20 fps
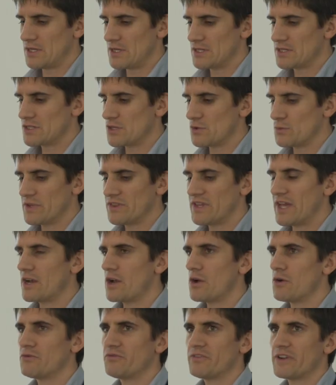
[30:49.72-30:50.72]
So with that,
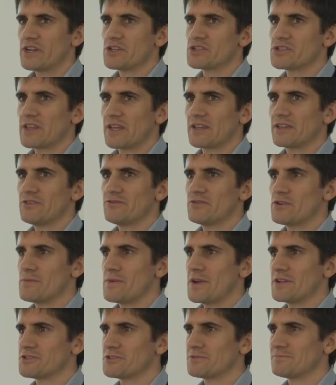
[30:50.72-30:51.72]
I'll finish. Thank you very
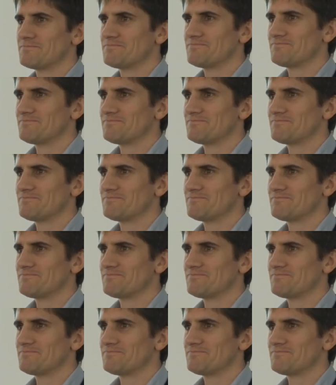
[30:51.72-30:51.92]
much.